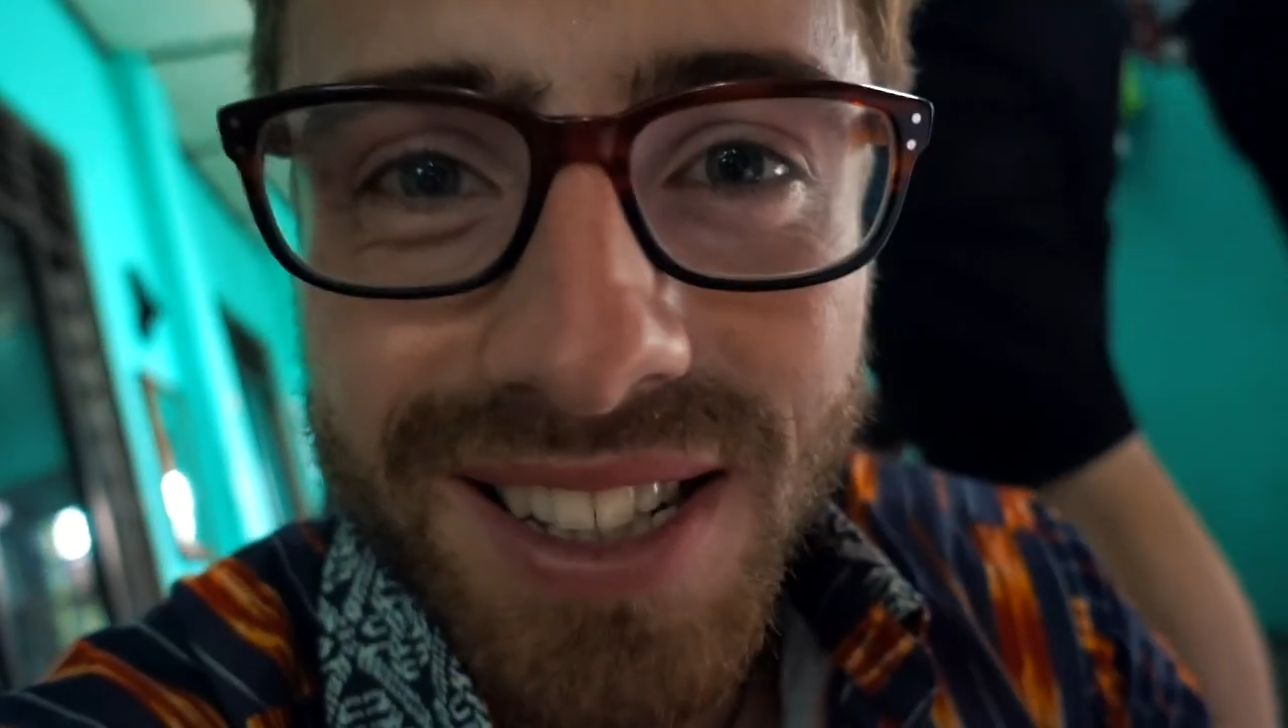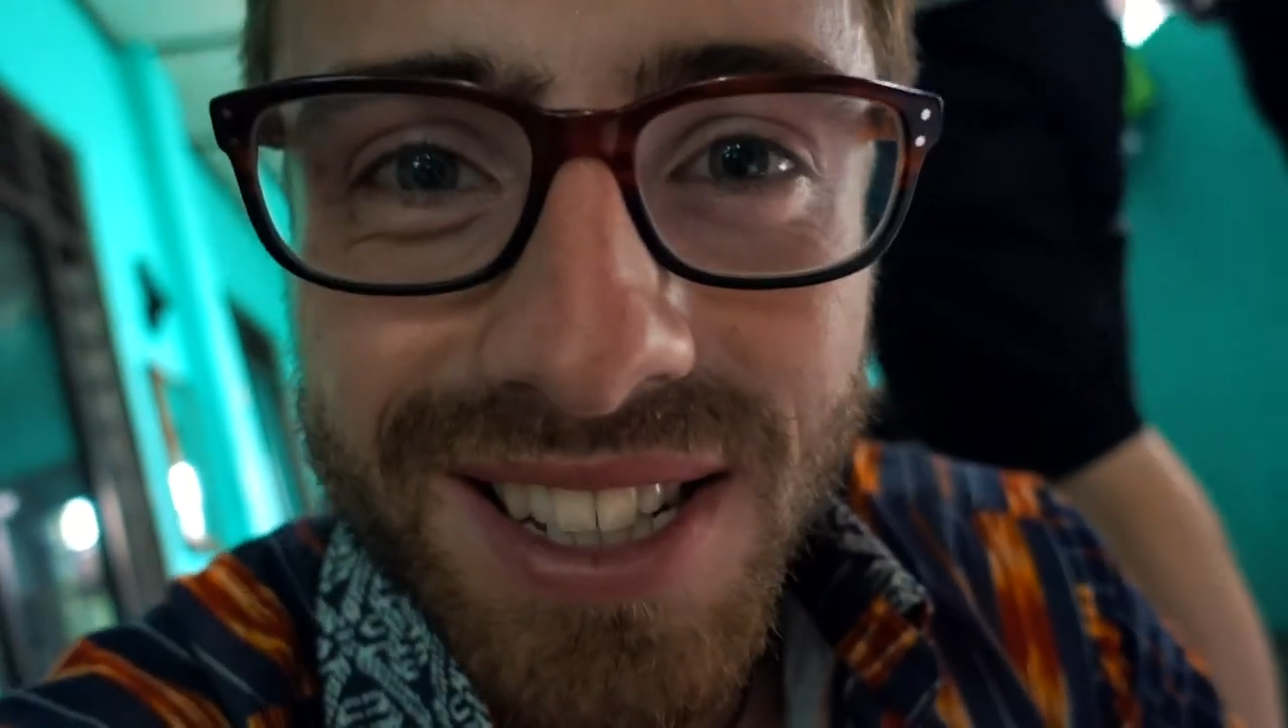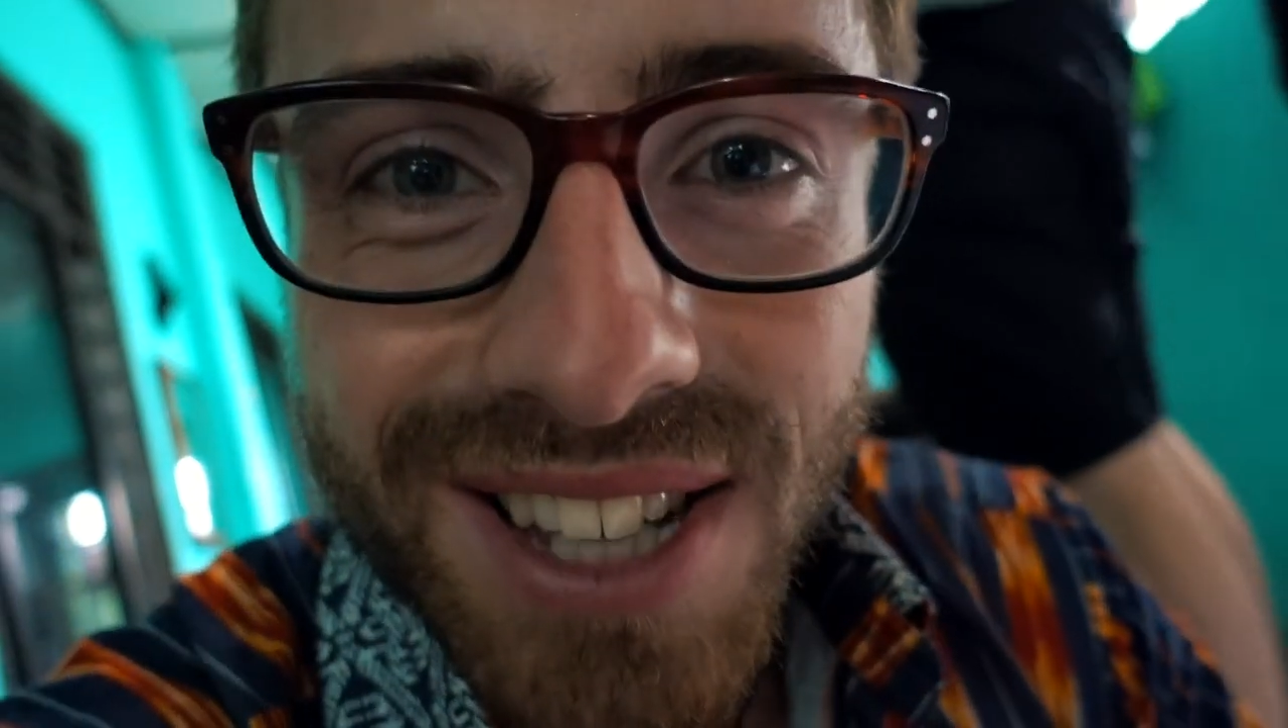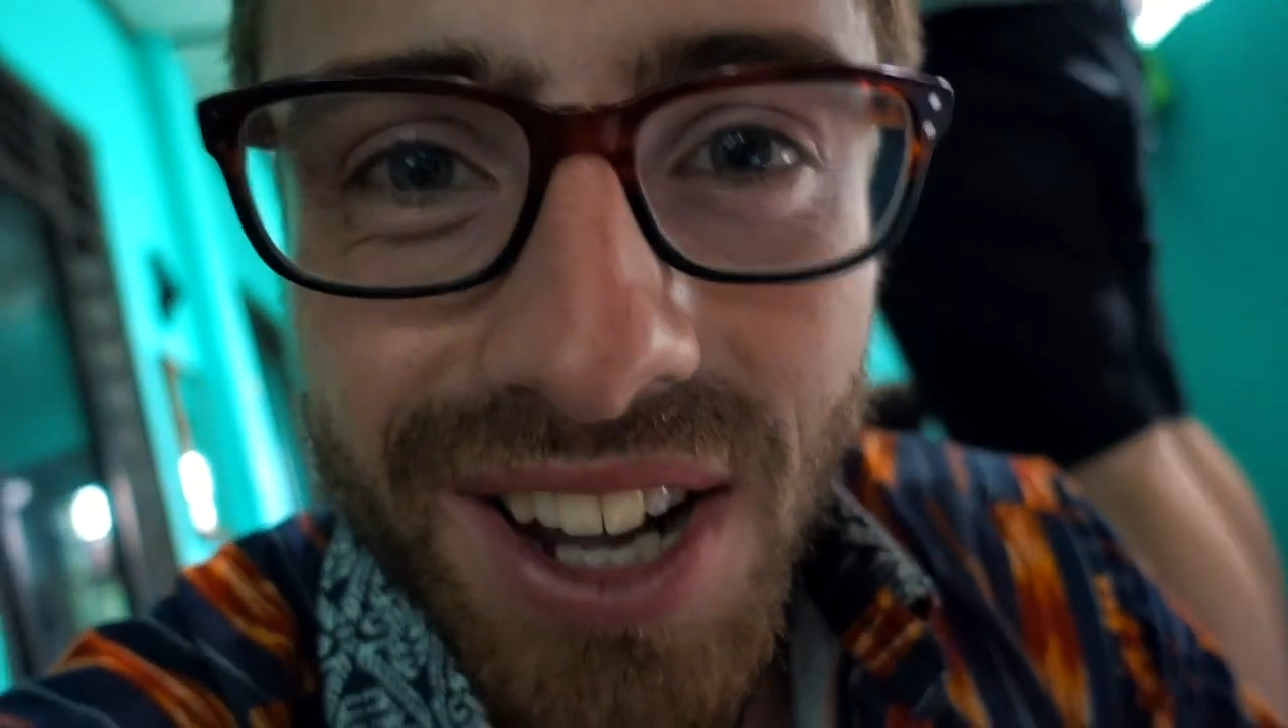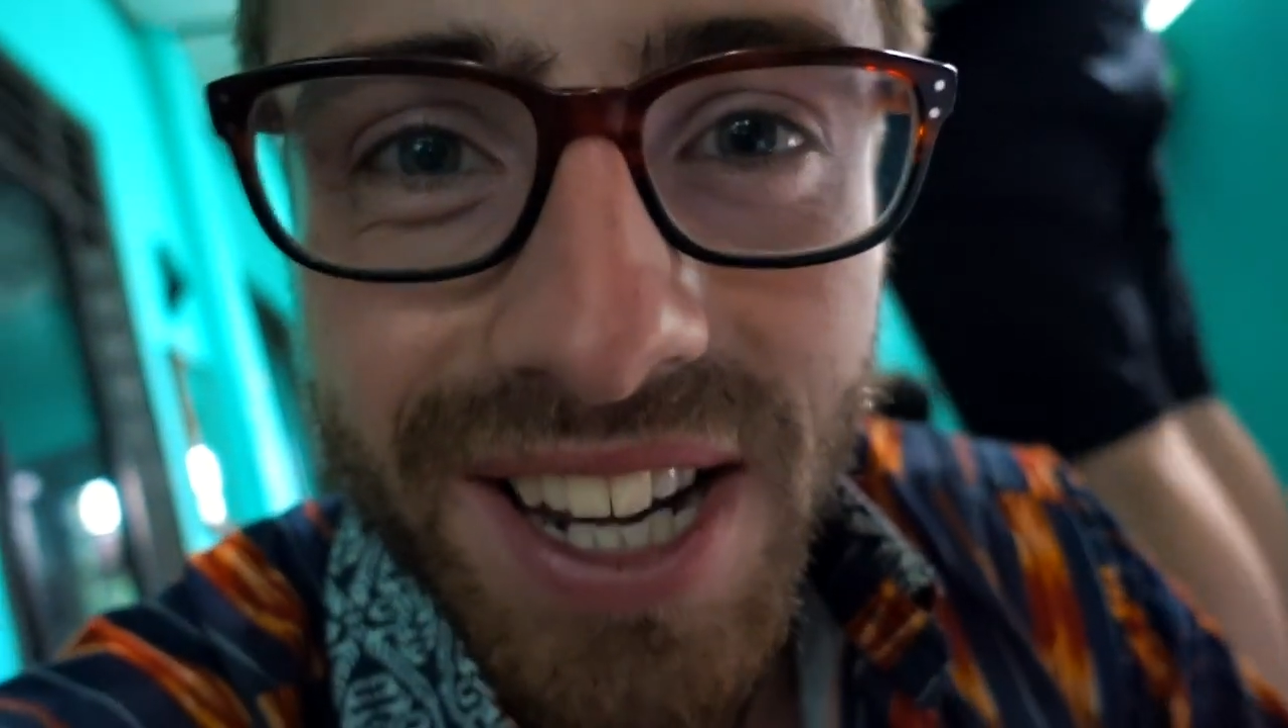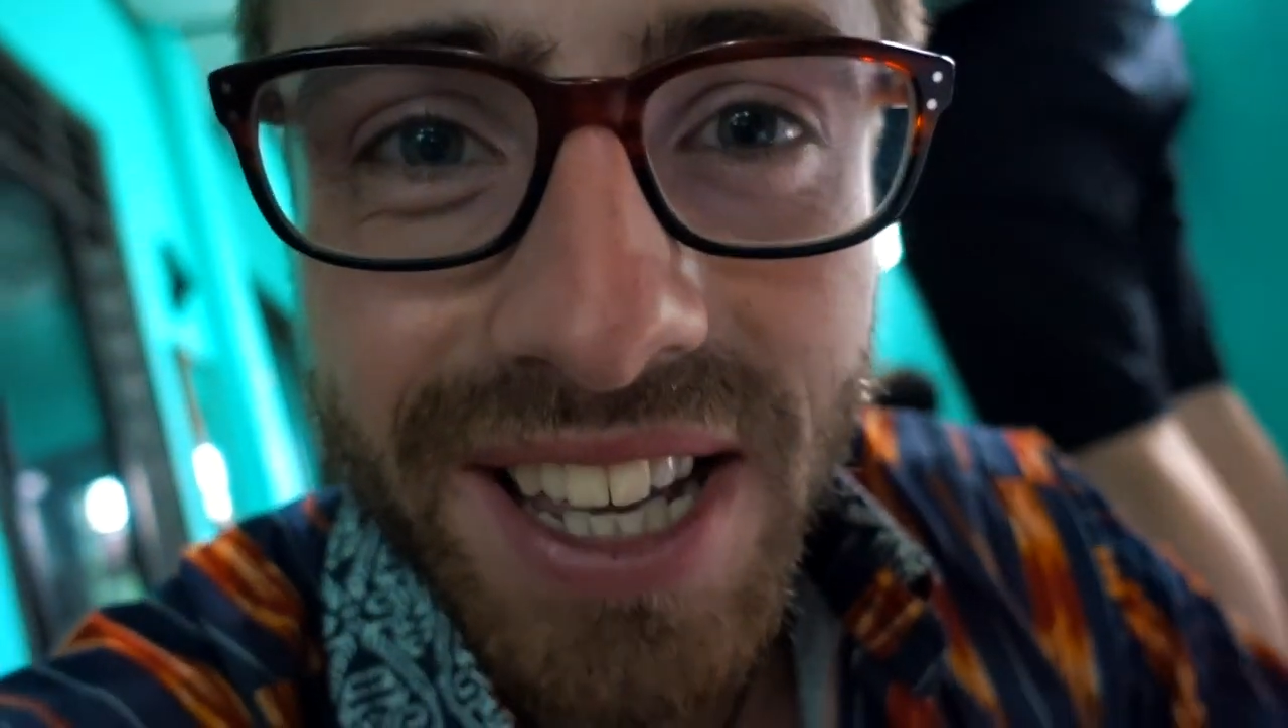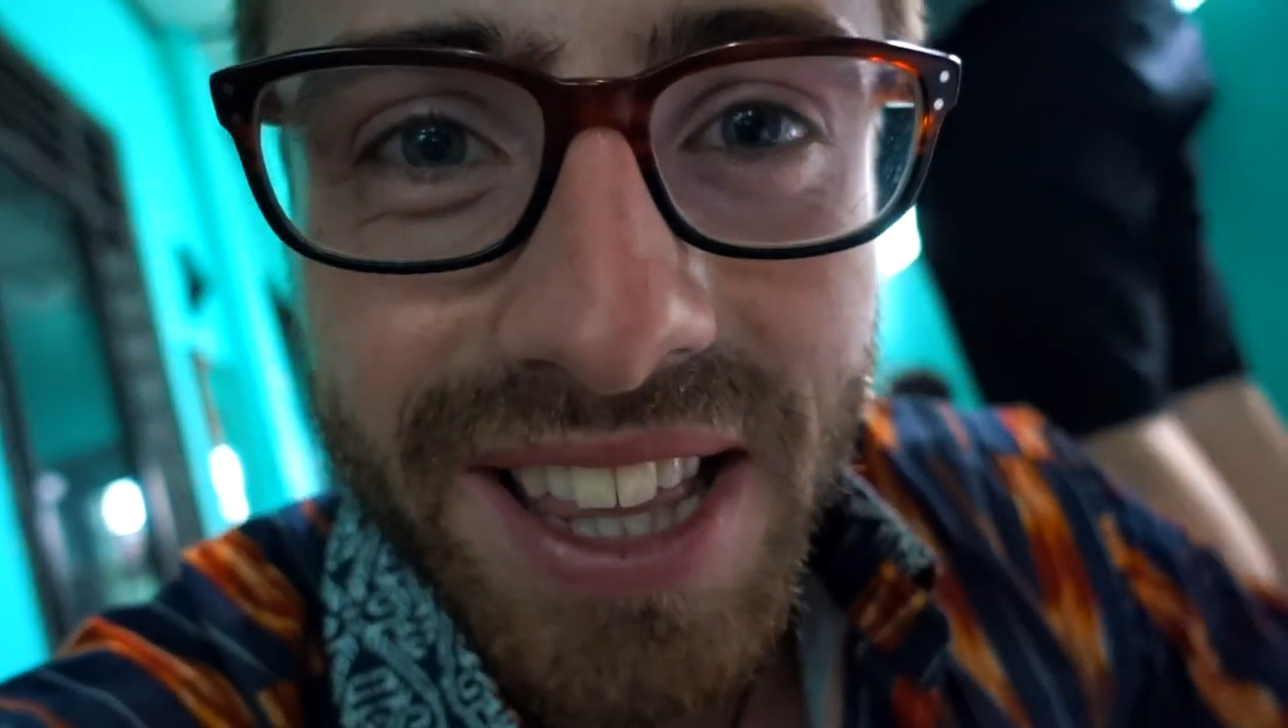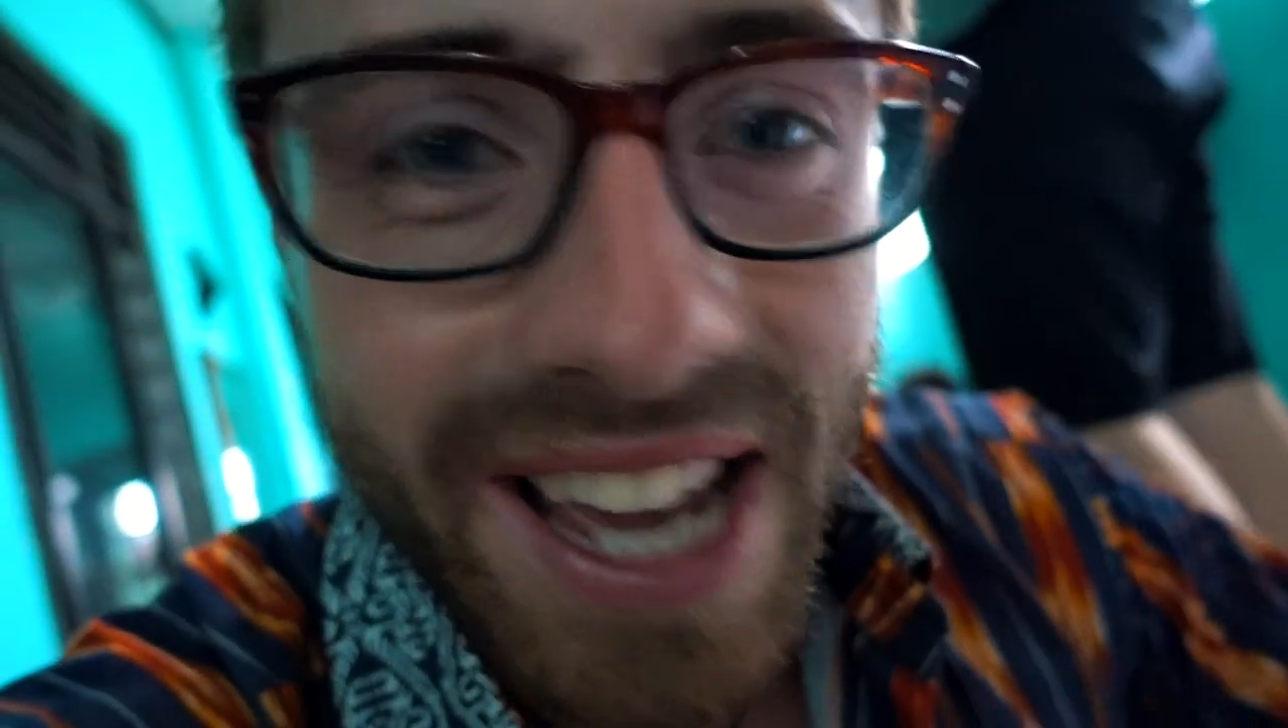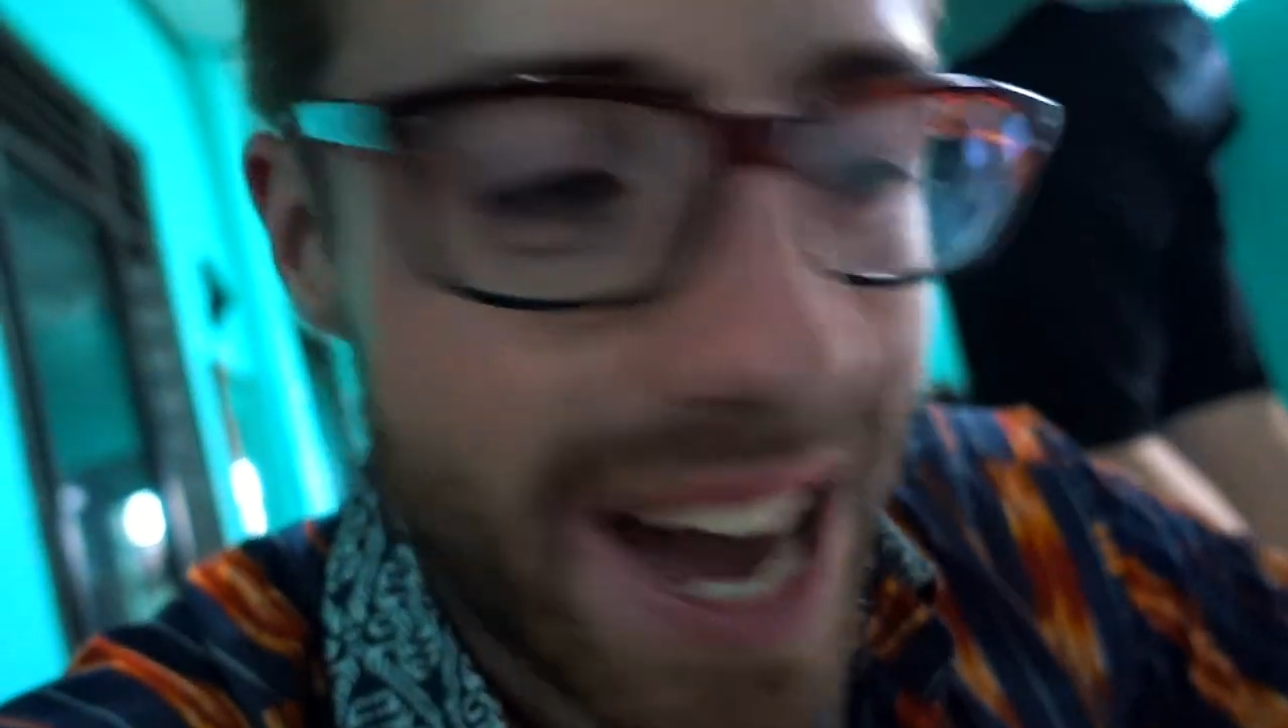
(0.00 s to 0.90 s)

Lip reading: designing the